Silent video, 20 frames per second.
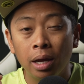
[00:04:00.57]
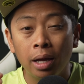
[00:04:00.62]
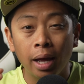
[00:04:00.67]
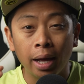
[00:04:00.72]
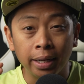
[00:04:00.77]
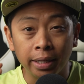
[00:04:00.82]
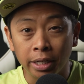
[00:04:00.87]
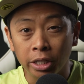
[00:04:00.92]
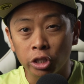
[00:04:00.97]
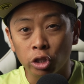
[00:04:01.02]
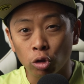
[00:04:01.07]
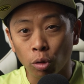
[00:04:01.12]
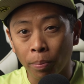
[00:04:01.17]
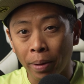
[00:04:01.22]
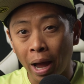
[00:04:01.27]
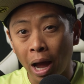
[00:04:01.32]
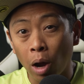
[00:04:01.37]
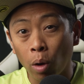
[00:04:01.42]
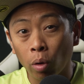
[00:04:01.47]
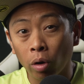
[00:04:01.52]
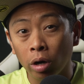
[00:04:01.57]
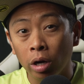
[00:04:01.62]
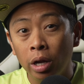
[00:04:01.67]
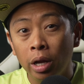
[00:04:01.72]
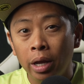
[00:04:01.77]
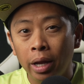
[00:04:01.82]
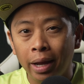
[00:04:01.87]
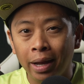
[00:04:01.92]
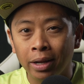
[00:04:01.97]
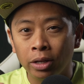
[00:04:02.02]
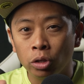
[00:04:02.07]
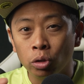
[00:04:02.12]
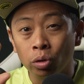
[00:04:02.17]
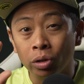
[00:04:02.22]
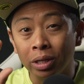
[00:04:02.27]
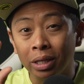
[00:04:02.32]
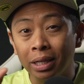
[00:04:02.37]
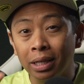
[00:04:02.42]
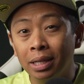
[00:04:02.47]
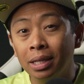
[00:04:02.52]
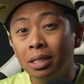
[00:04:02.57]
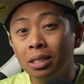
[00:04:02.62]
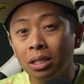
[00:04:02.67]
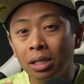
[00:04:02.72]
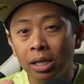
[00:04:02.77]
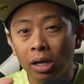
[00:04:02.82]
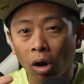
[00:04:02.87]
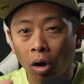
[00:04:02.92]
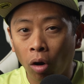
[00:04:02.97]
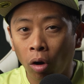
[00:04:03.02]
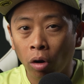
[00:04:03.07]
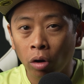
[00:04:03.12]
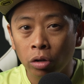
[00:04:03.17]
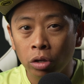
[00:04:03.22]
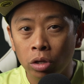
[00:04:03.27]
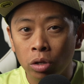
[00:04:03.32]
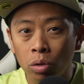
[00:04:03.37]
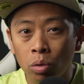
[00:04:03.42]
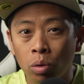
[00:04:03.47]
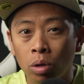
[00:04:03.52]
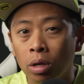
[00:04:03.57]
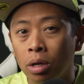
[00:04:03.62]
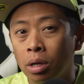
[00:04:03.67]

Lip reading: additional power, and you could easily argue